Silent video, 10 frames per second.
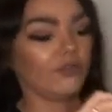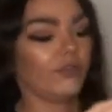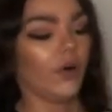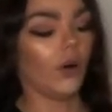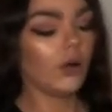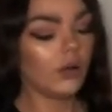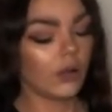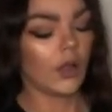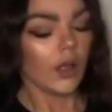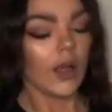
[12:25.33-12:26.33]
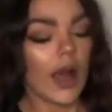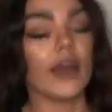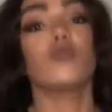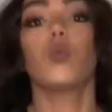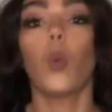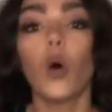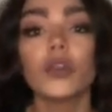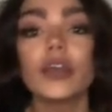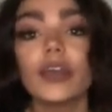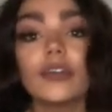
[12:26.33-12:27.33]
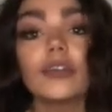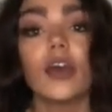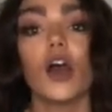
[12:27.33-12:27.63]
for. I have wanted